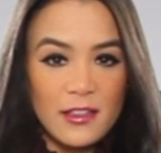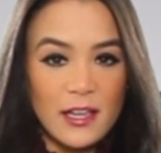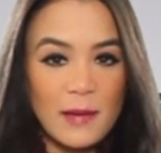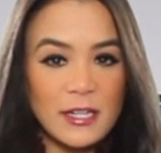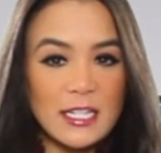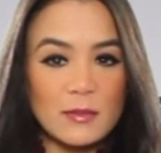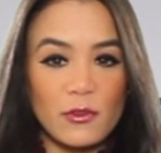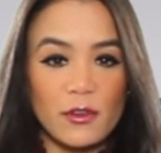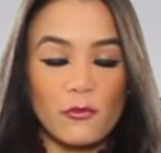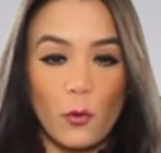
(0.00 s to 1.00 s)
The company is
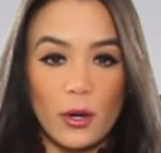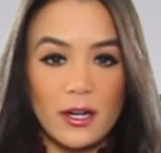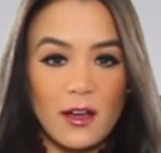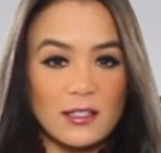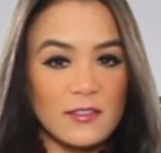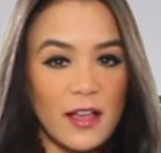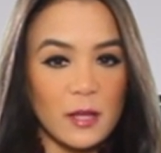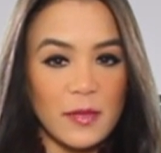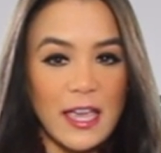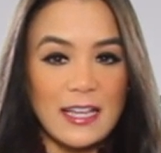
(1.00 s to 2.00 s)
moving forward on
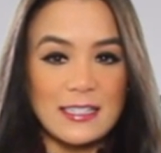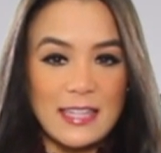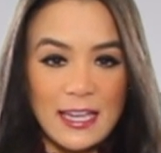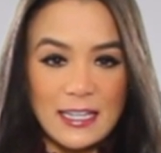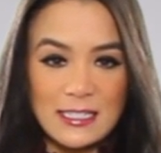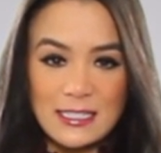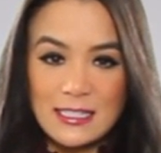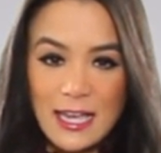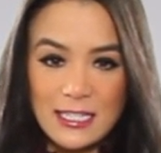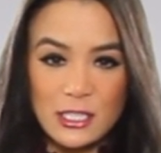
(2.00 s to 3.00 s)
developing a second
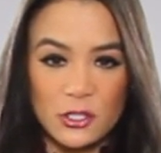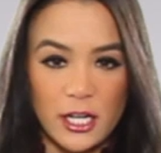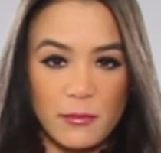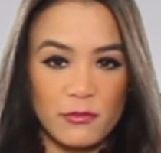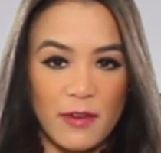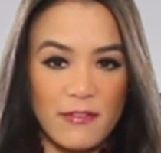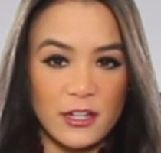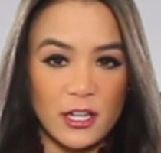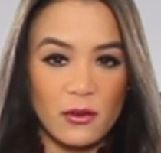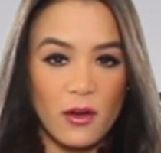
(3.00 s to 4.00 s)
steady stream of
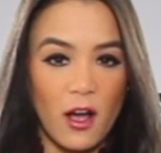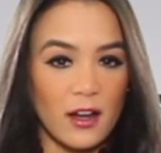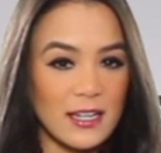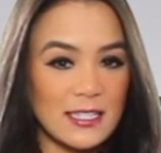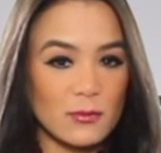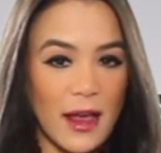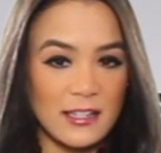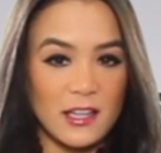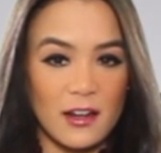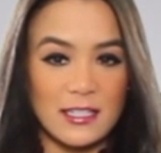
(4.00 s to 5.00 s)
revenue on its
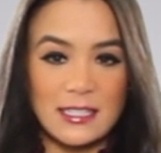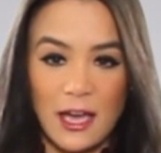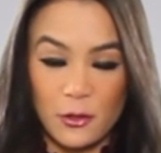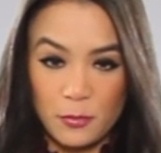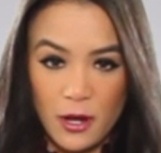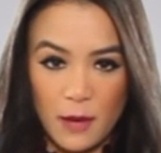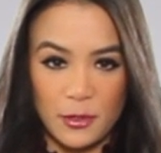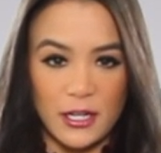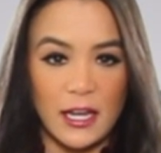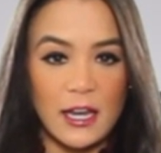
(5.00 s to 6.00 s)
Ratatotok South
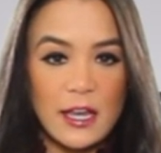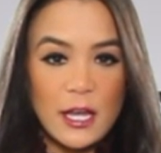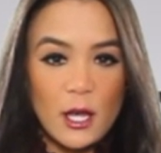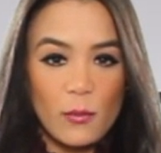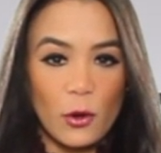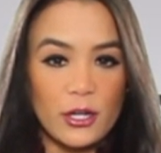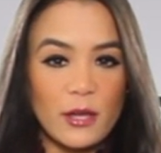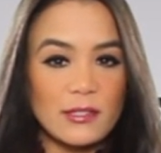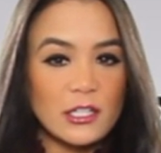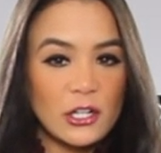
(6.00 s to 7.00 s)
property.
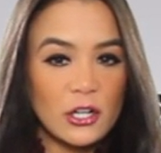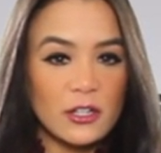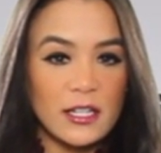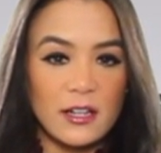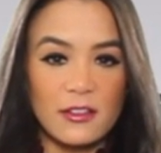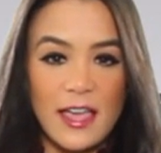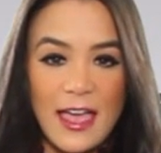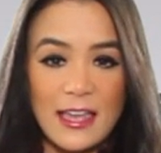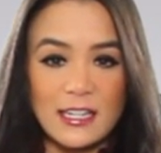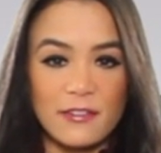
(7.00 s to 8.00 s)
Borneo is currently near the
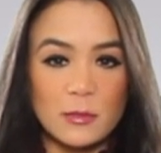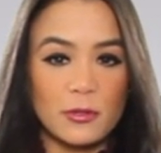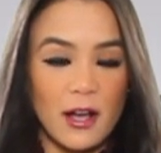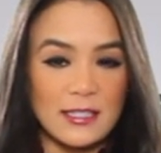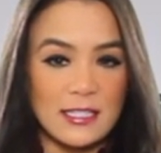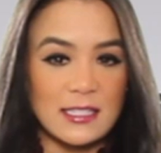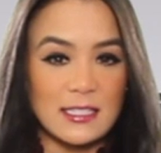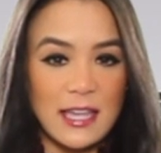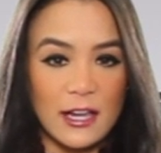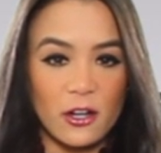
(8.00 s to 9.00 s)
end of its
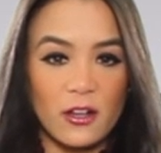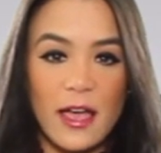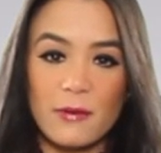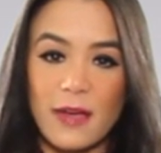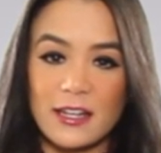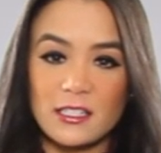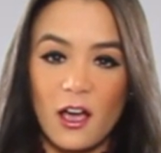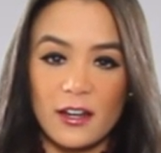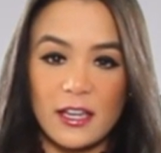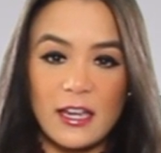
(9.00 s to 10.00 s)
processing cycle at
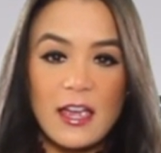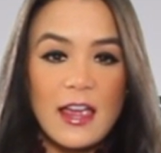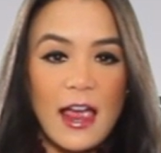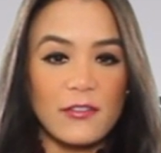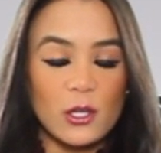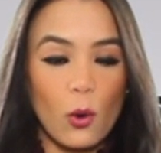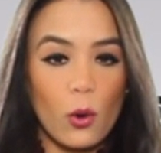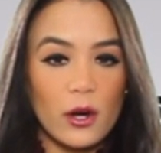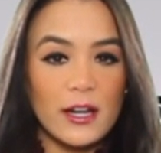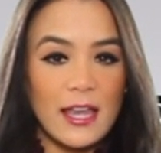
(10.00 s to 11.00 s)
Ratatotok, and the
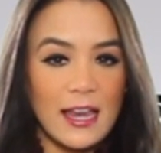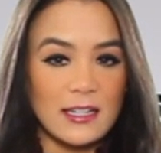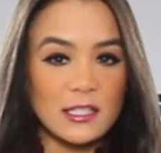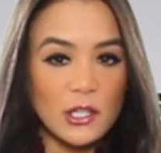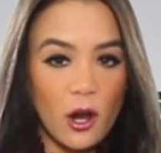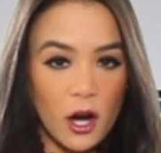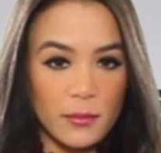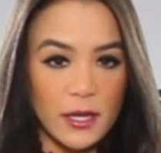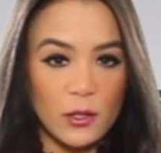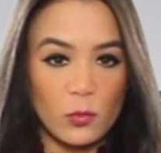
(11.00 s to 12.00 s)
ore enhanced
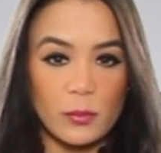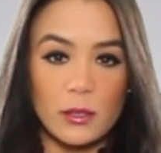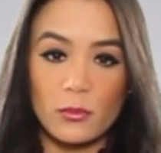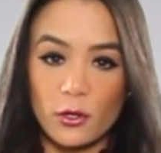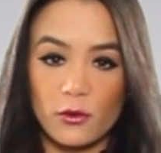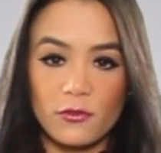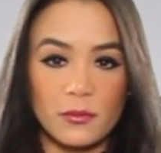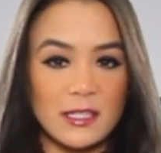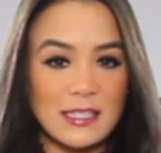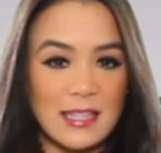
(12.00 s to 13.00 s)
carbon will be moved
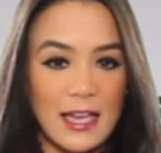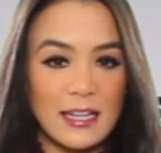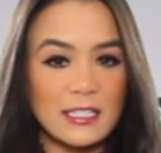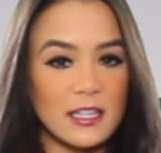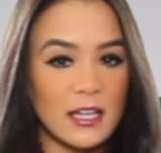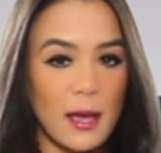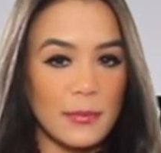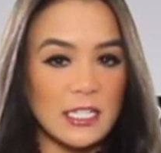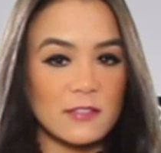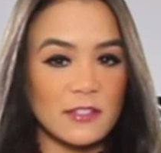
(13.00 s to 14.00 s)
from the site to the
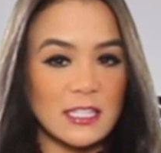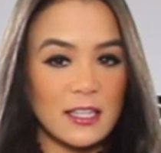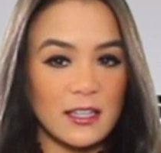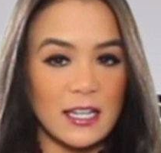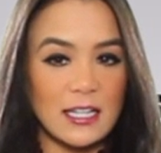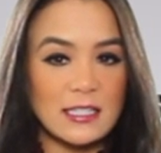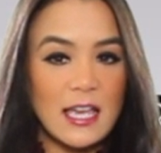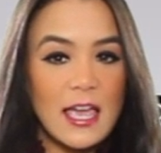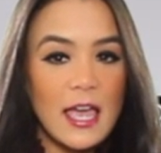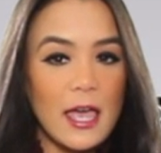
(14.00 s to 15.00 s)
company's facilities
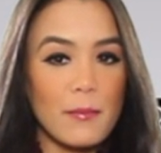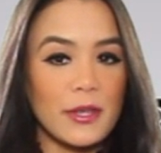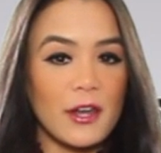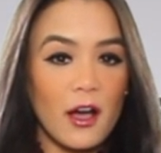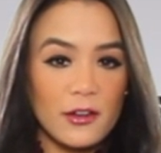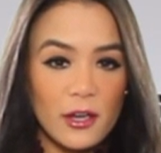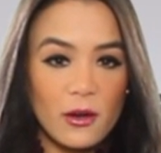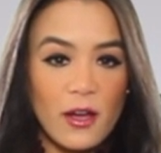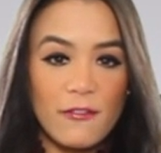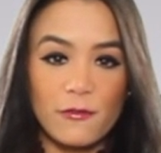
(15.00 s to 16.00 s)
in
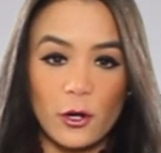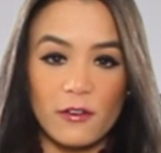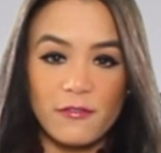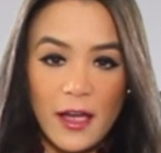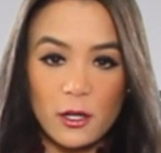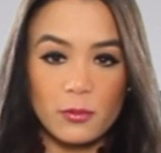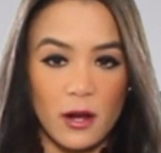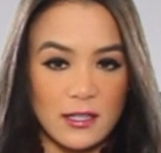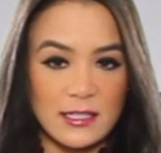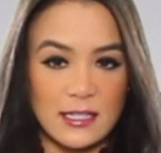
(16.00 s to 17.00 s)
Manado for final
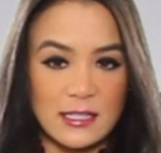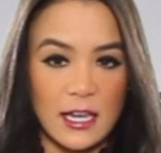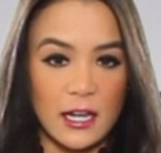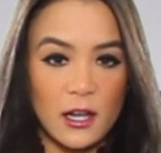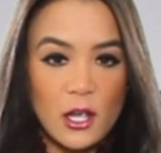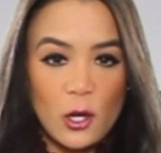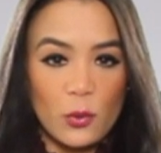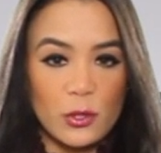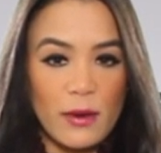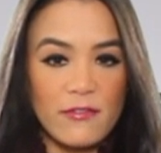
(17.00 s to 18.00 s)
processing.
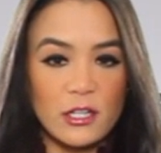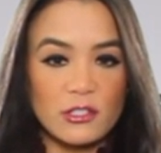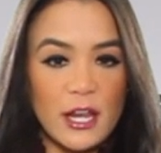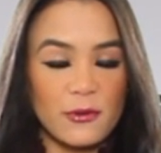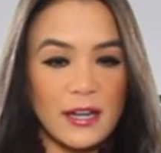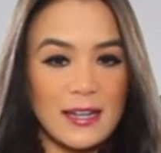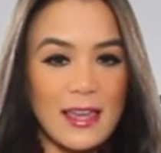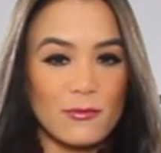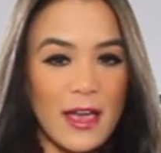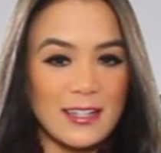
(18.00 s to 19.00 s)
With the revenue generated
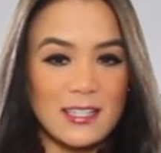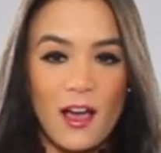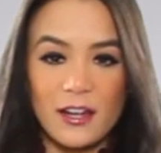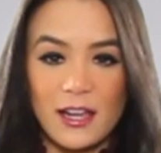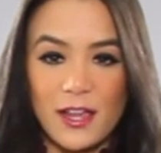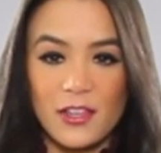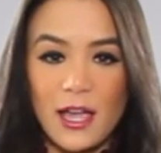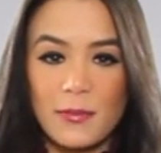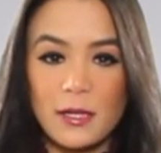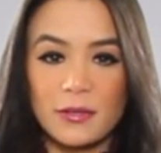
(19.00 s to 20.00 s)
in Ratatotok, the
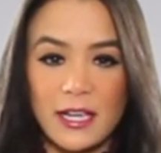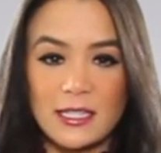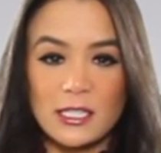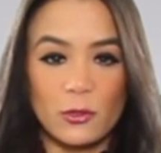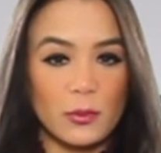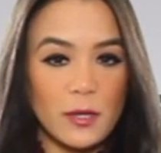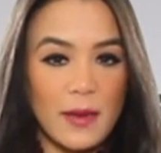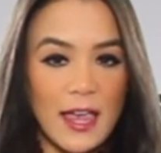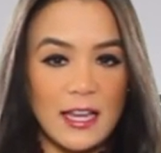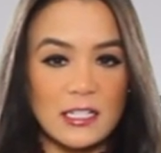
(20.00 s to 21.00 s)
company plans to
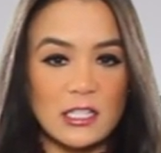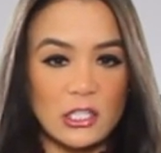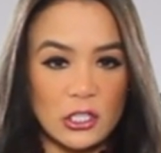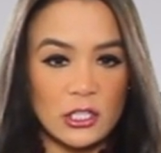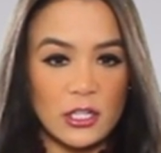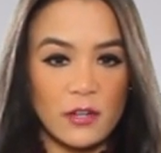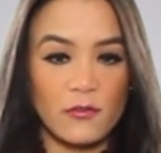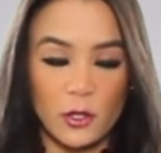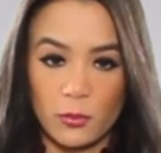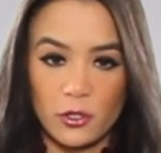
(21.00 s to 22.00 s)
repay certain
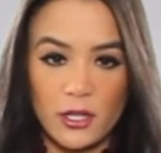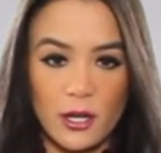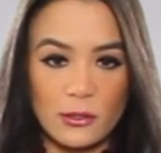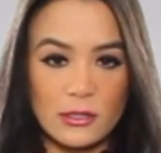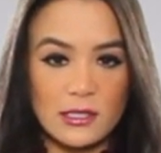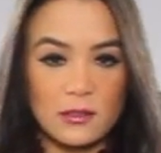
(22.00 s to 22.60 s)
convertible notes.